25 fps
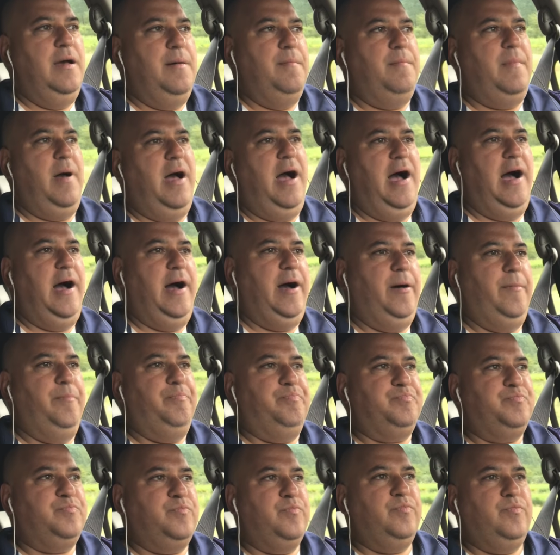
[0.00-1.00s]

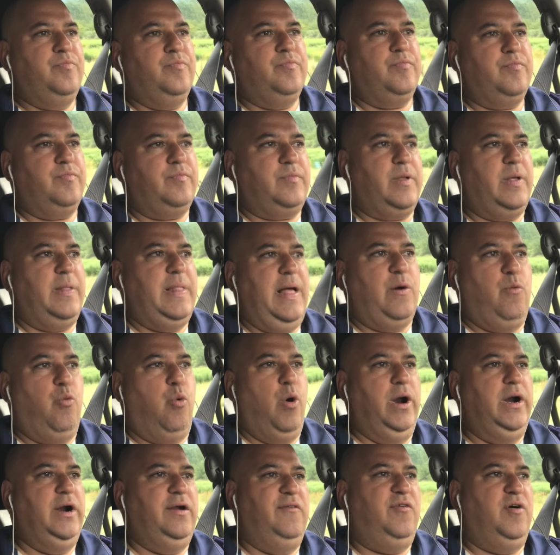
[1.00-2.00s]

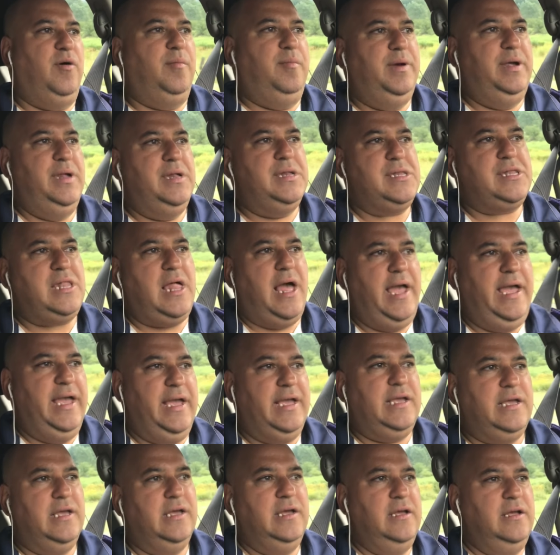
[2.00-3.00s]
one of them is like
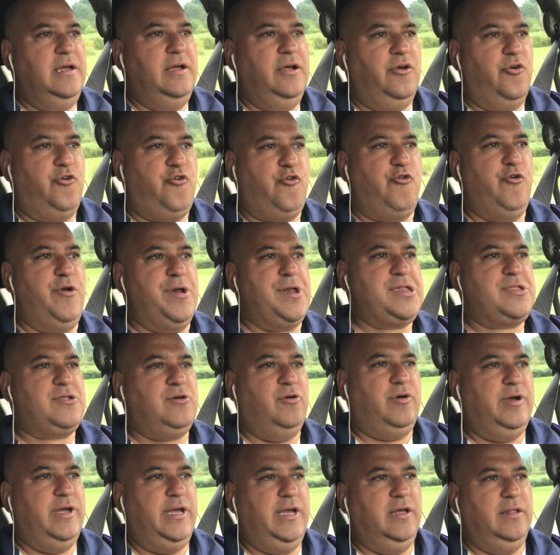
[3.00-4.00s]

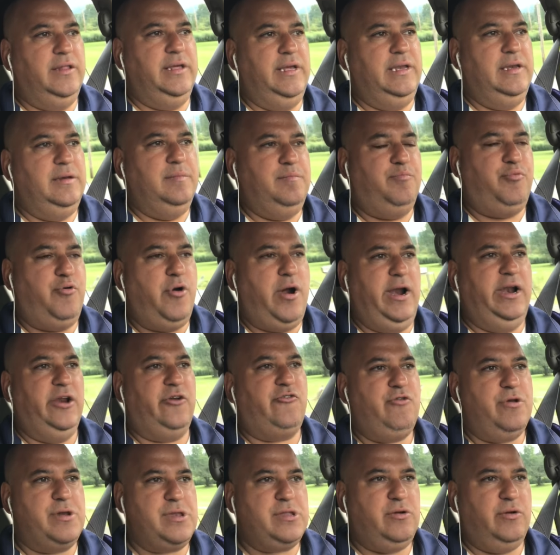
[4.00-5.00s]
crystal healing, pranic
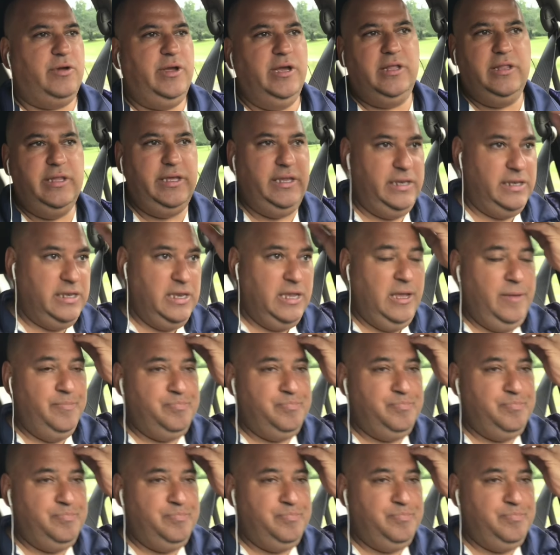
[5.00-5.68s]
crystal healing.